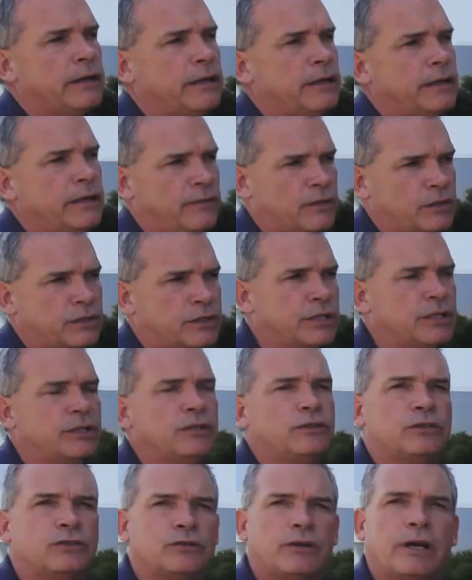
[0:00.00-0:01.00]
and have
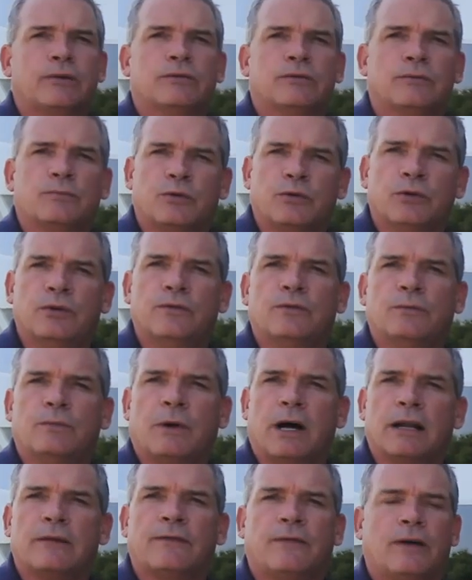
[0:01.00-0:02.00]
continually tried to improve and
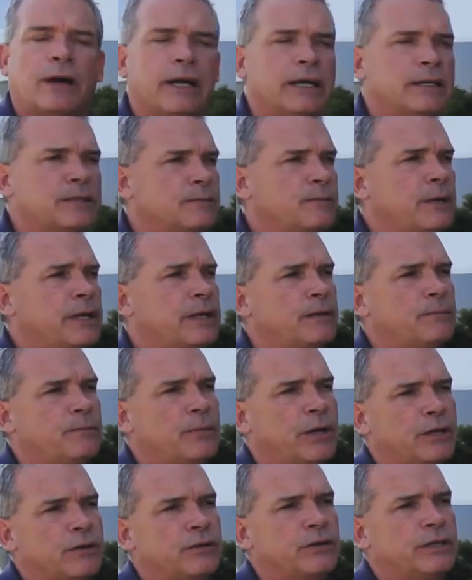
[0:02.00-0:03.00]
modify it to make it a
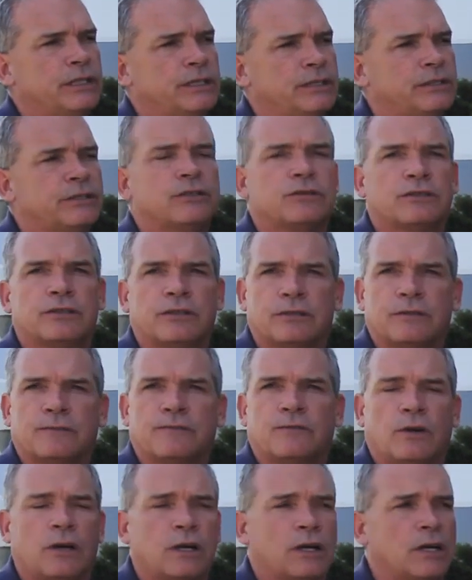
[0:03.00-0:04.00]
better, easier
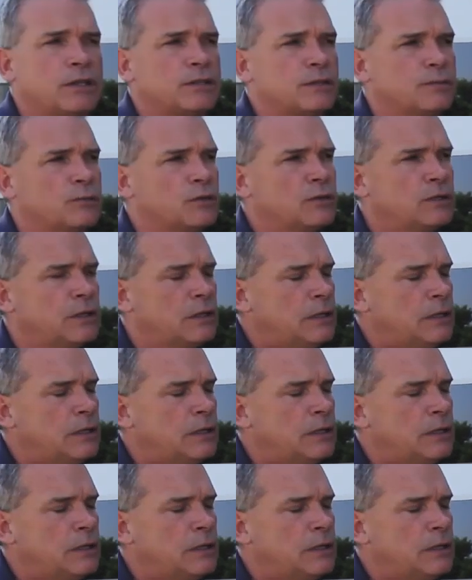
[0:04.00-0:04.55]
system for our customers.